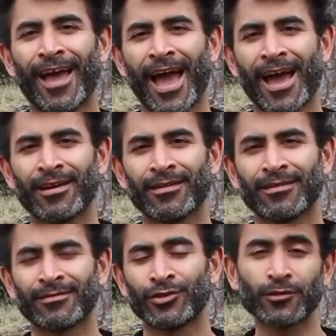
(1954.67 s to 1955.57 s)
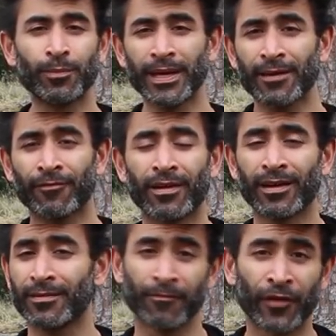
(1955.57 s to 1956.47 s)
and just being
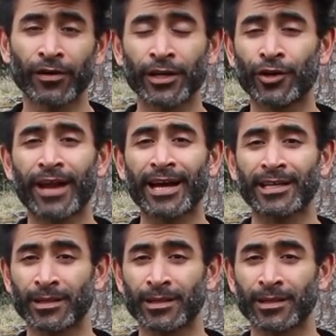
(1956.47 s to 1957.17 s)
very good at